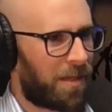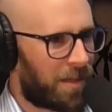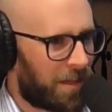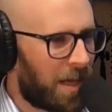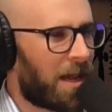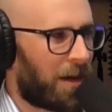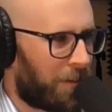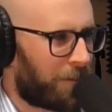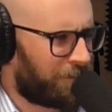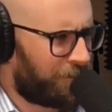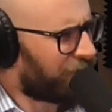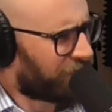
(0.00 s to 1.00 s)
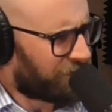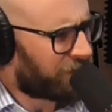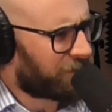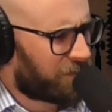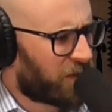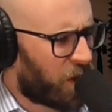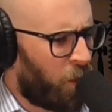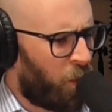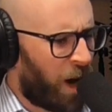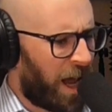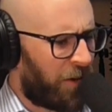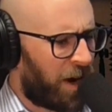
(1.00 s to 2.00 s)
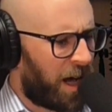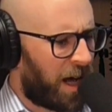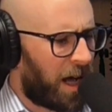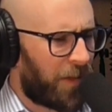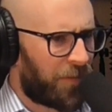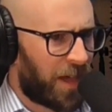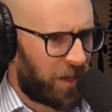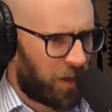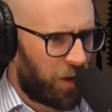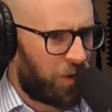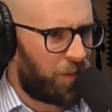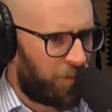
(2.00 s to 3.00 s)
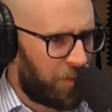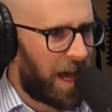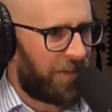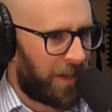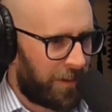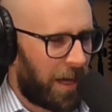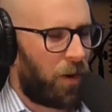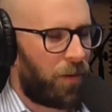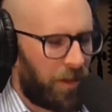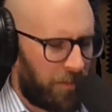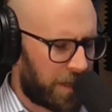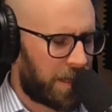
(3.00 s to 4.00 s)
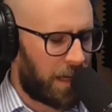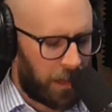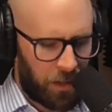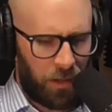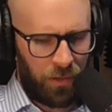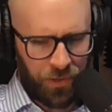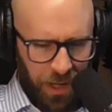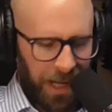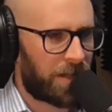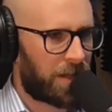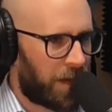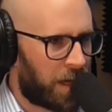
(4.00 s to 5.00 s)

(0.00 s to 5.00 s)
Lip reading: There's this scene where they go, and their whole thing, they're stealing gold, right?